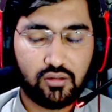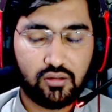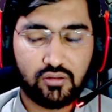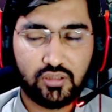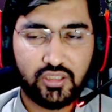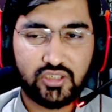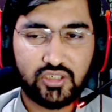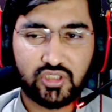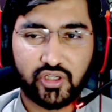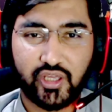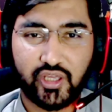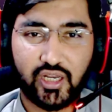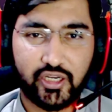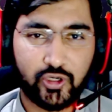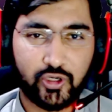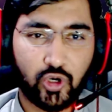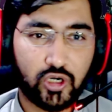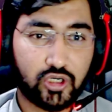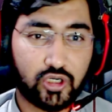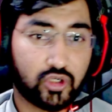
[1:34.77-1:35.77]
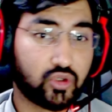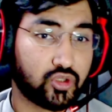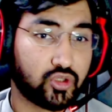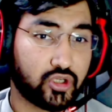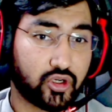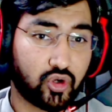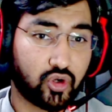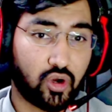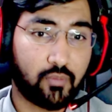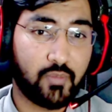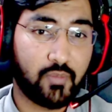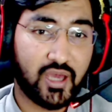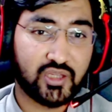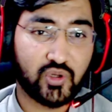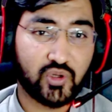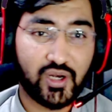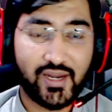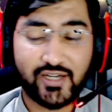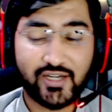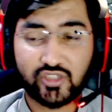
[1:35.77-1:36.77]
it's really not a good drop by the way.
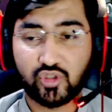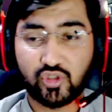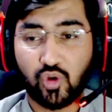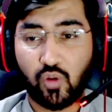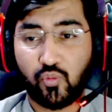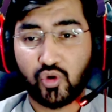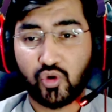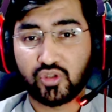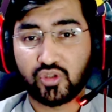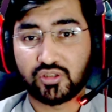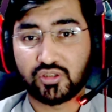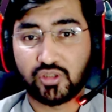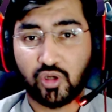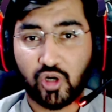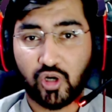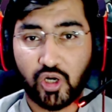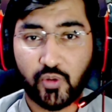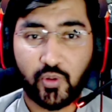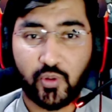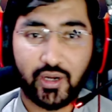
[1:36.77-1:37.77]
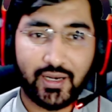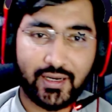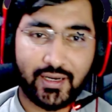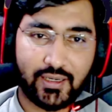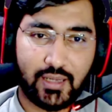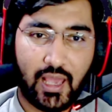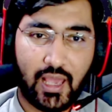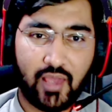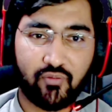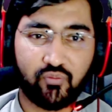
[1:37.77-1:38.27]
Let's go for the third one, and I'm